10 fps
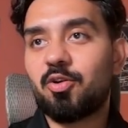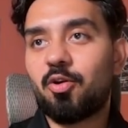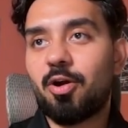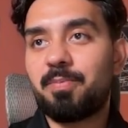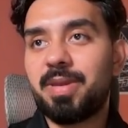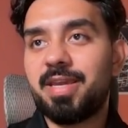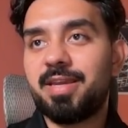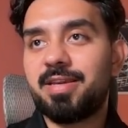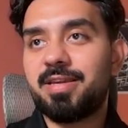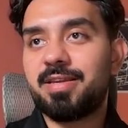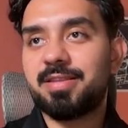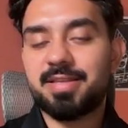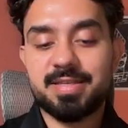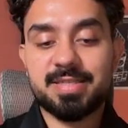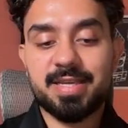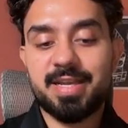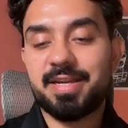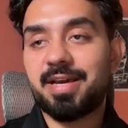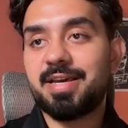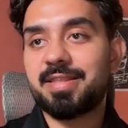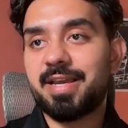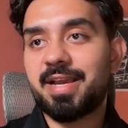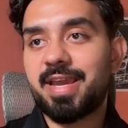copy this entire thing